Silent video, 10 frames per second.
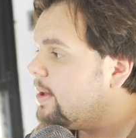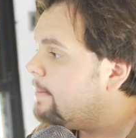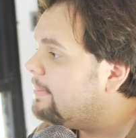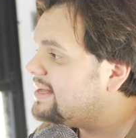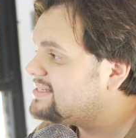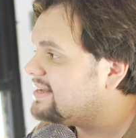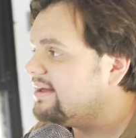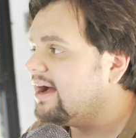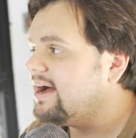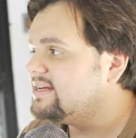Basically
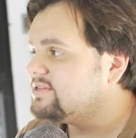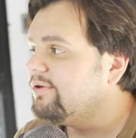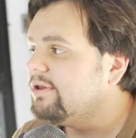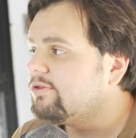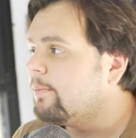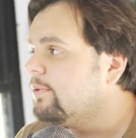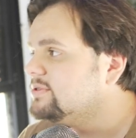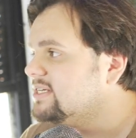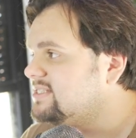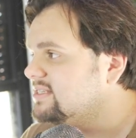guys, you need to
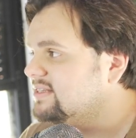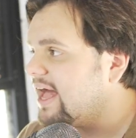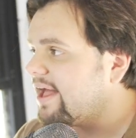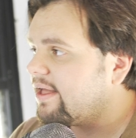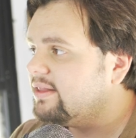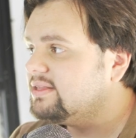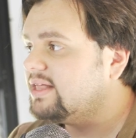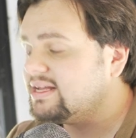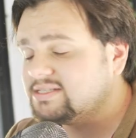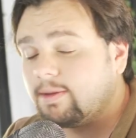put the Steam Deck in
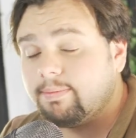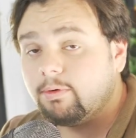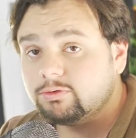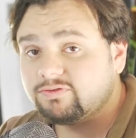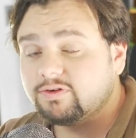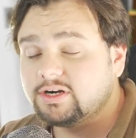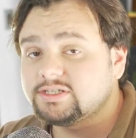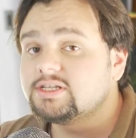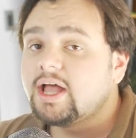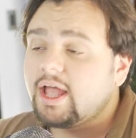desktop mode
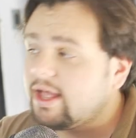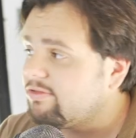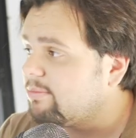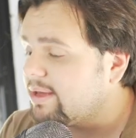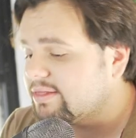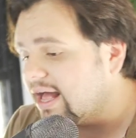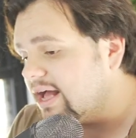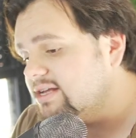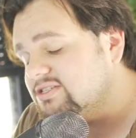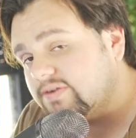first, and to make
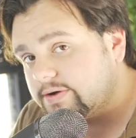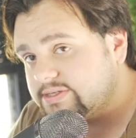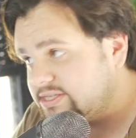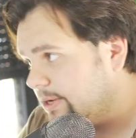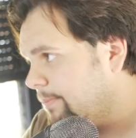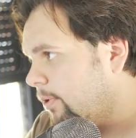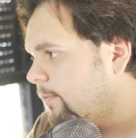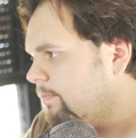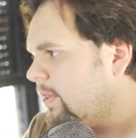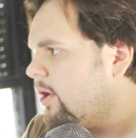that is very
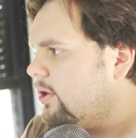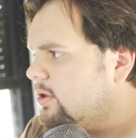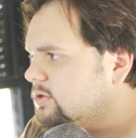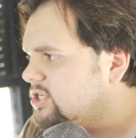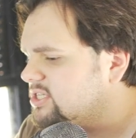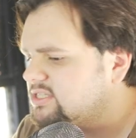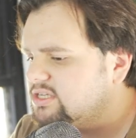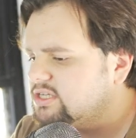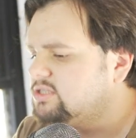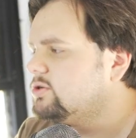simple. You just
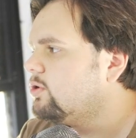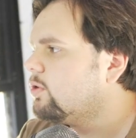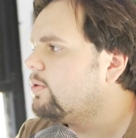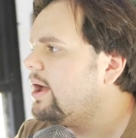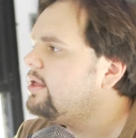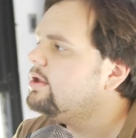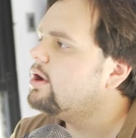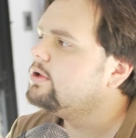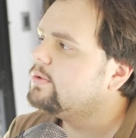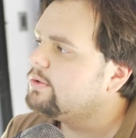need to go right
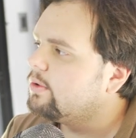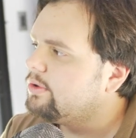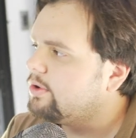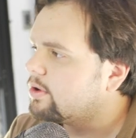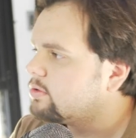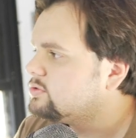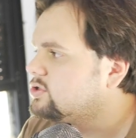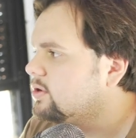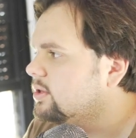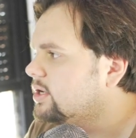here on your
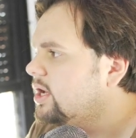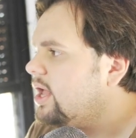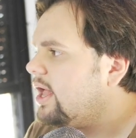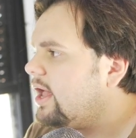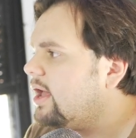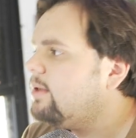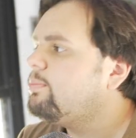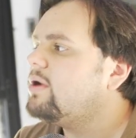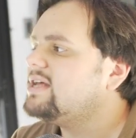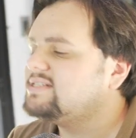controller and
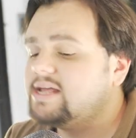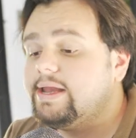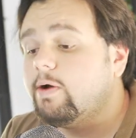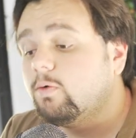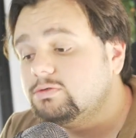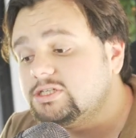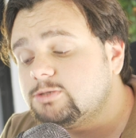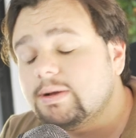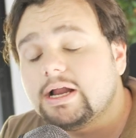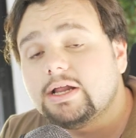press and hold this
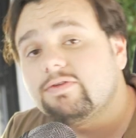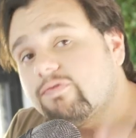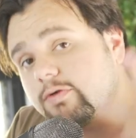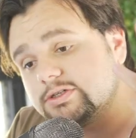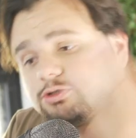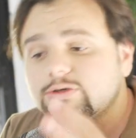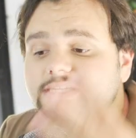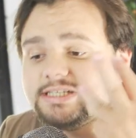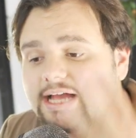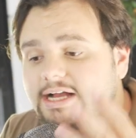button for
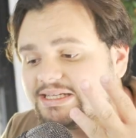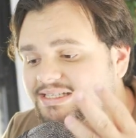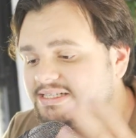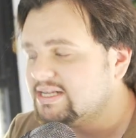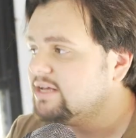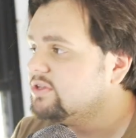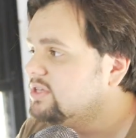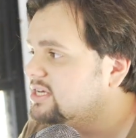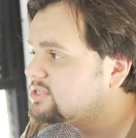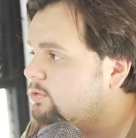three seconds.
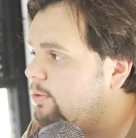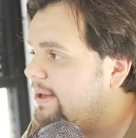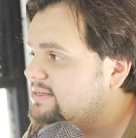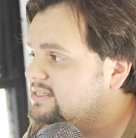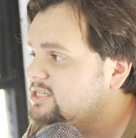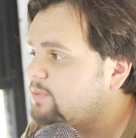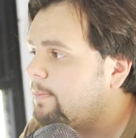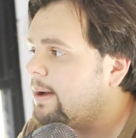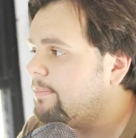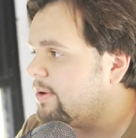This will make this
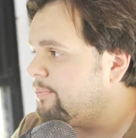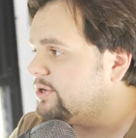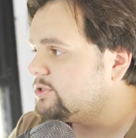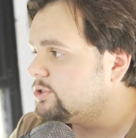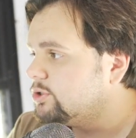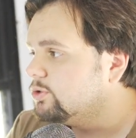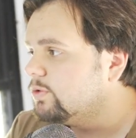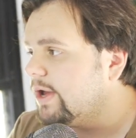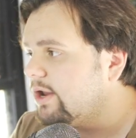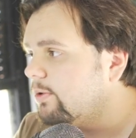pop-up appear to
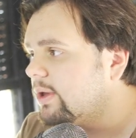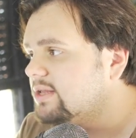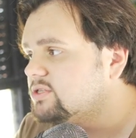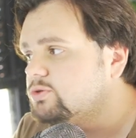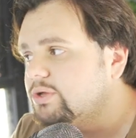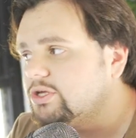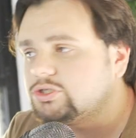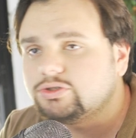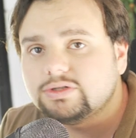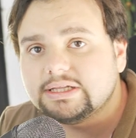you and you can
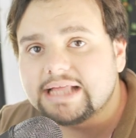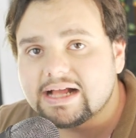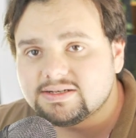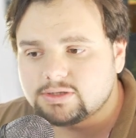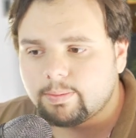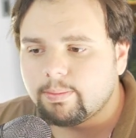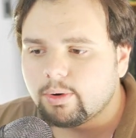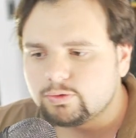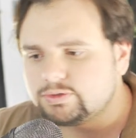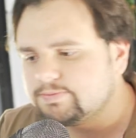switch to the desktop
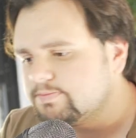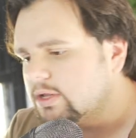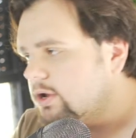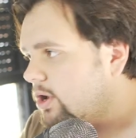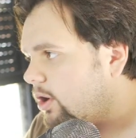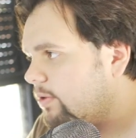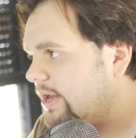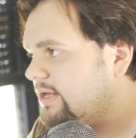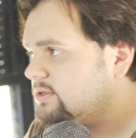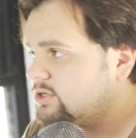mode.
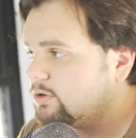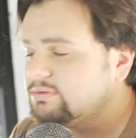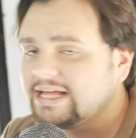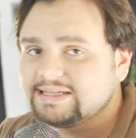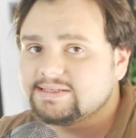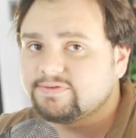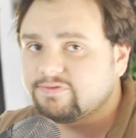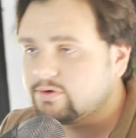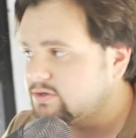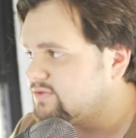Okay, so that's the
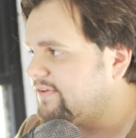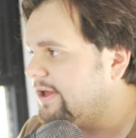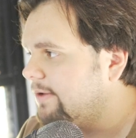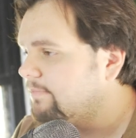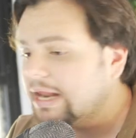first thing.